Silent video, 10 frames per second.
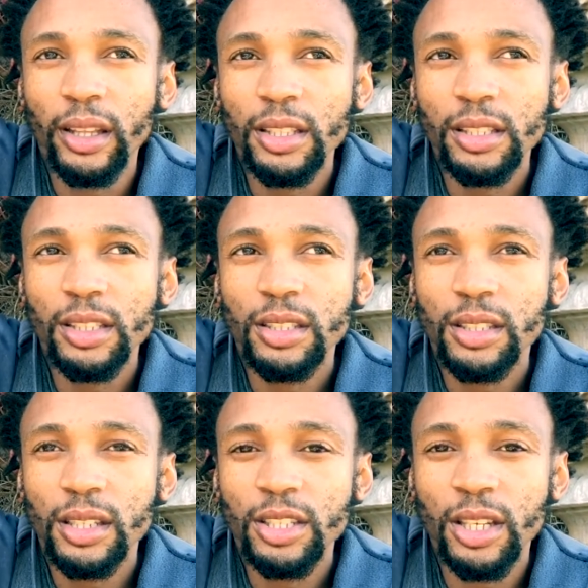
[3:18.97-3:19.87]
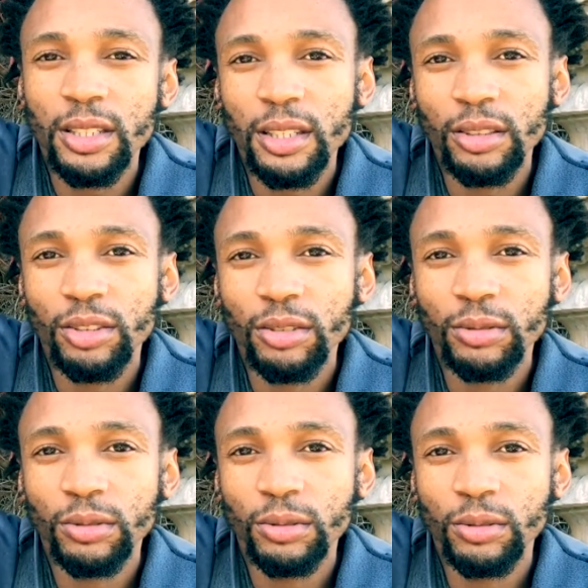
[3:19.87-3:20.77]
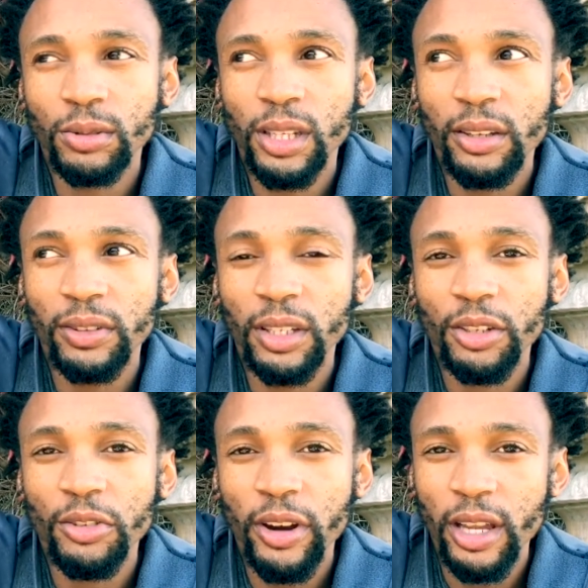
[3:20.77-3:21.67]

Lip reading: and then just adjusting to living in